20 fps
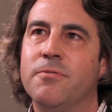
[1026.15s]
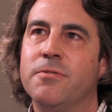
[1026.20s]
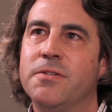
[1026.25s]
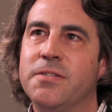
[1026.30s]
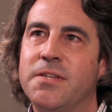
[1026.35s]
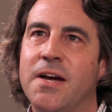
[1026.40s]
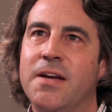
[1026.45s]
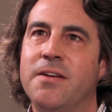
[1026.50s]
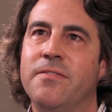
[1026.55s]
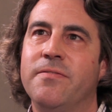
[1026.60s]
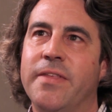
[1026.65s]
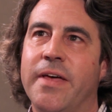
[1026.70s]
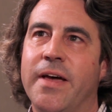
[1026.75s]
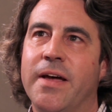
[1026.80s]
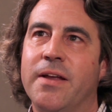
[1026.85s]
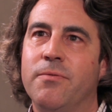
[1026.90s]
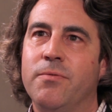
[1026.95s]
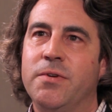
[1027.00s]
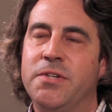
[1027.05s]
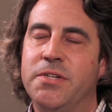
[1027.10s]
other side of
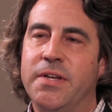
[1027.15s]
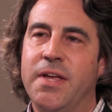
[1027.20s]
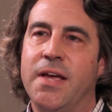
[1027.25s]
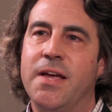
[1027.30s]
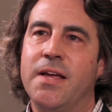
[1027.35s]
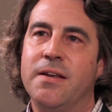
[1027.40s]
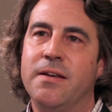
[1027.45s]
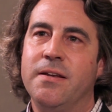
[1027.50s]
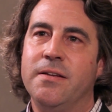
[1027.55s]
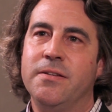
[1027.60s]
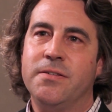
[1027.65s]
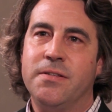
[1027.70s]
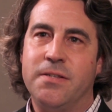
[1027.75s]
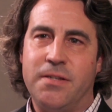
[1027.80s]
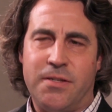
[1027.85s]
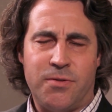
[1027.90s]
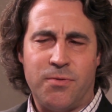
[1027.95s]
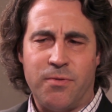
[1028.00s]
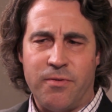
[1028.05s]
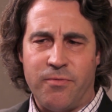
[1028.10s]
that, which again is
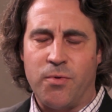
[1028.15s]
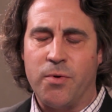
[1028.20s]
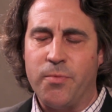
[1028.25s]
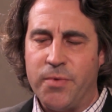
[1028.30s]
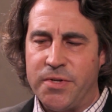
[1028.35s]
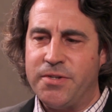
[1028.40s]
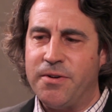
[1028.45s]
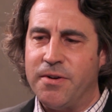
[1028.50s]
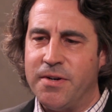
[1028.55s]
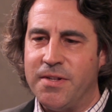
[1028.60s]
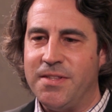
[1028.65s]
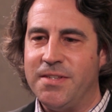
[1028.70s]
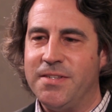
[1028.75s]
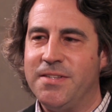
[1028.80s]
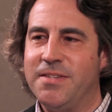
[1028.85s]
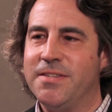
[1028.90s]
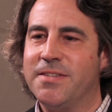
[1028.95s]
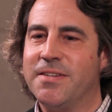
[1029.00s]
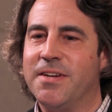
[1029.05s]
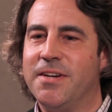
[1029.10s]
sort of where we started
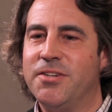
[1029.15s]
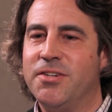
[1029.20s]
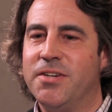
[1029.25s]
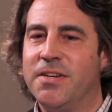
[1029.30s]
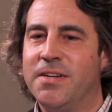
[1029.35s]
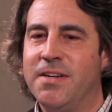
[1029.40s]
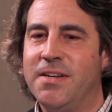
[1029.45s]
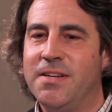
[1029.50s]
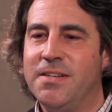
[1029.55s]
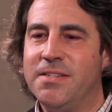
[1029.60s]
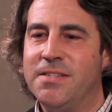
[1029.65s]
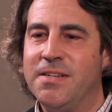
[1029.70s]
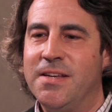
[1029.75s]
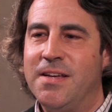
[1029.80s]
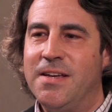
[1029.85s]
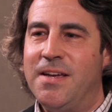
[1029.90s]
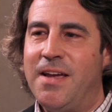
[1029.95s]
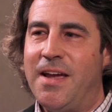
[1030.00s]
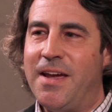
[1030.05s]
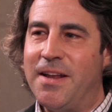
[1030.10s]
this discussion, is
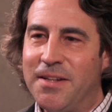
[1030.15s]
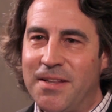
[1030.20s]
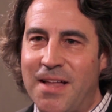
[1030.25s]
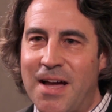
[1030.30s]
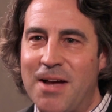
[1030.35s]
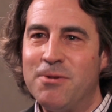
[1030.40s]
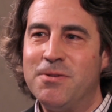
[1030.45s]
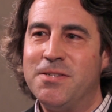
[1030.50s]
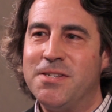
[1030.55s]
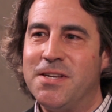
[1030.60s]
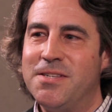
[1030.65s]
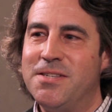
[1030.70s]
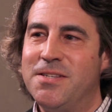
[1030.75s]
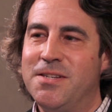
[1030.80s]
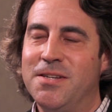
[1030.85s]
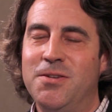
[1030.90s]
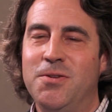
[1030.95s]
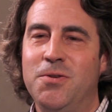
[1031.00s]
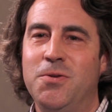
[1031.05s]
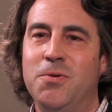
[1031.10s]
it allows us
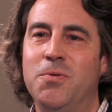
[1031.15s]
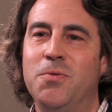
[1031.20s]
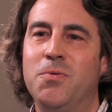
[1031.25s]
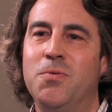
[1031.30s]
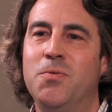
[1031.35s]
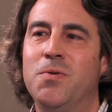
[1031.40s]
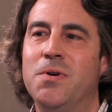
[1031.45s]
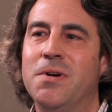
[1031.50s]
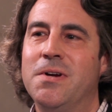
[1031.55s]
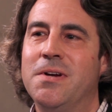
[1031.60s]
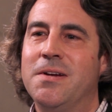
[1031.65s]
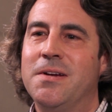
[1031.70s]
to do